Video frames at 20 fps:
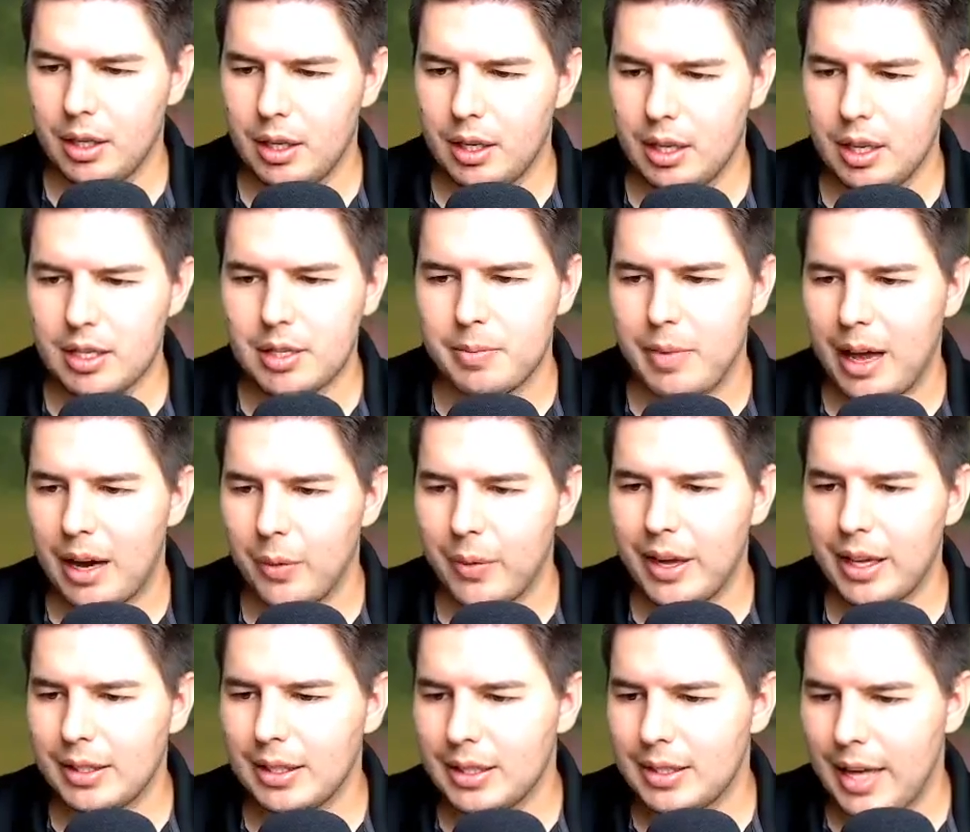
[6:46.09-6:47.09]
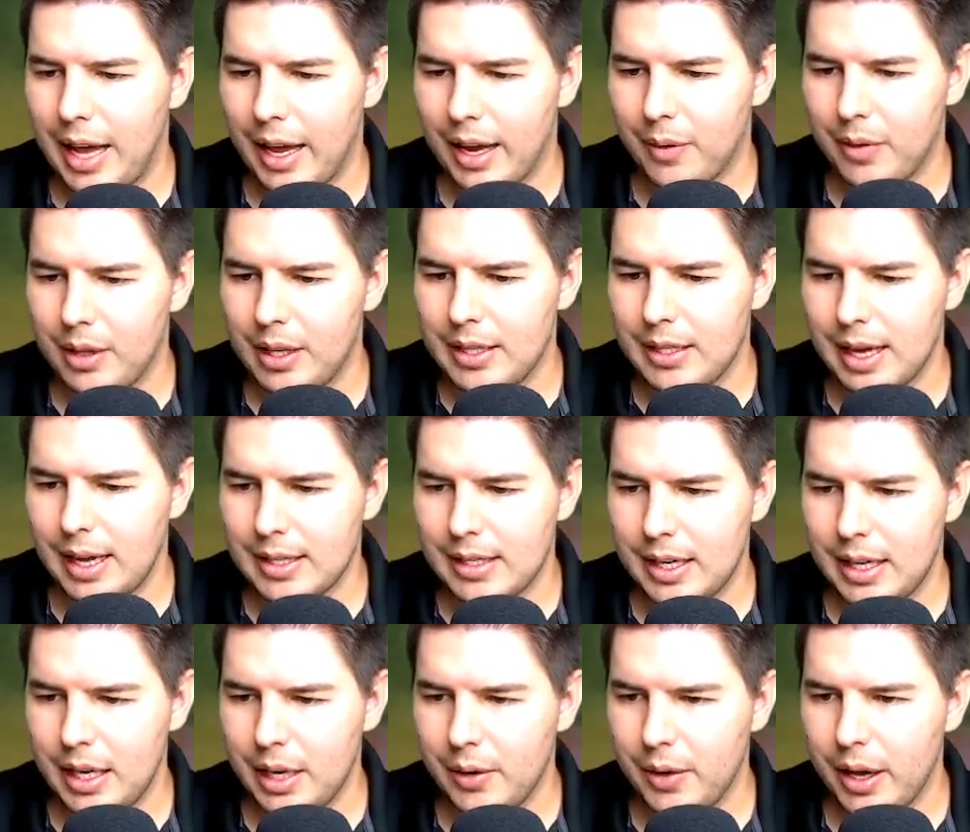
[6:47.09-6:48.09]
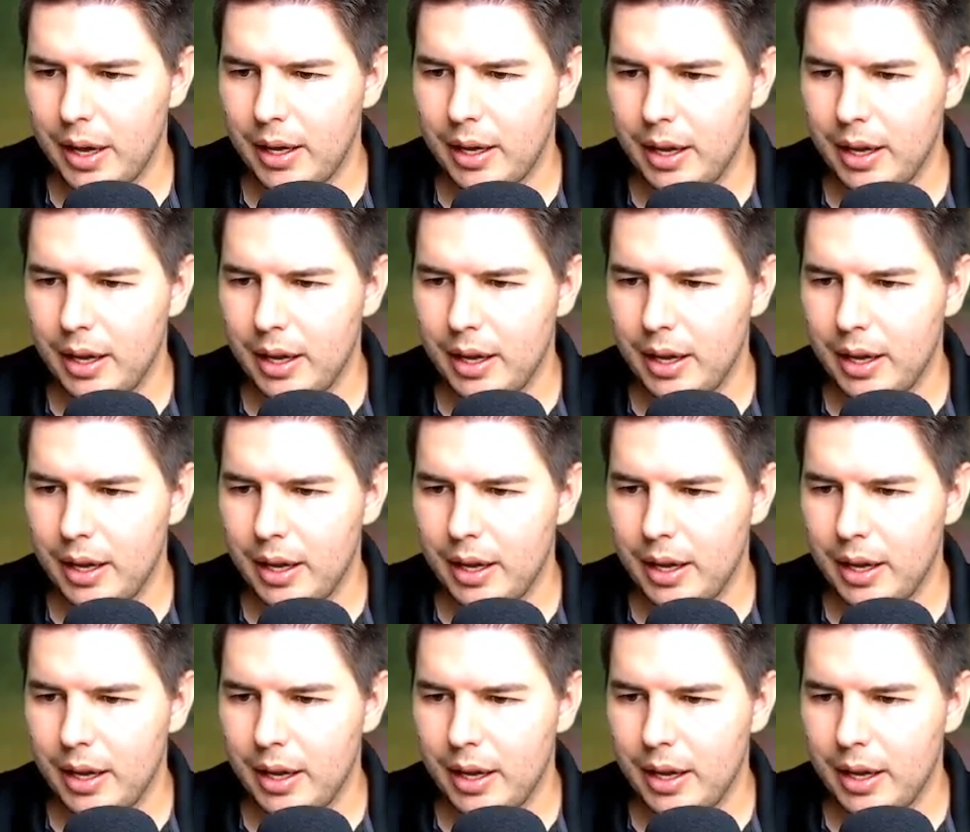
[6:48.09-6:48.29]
Doesn't matter. We get to attack him with these guys anyway.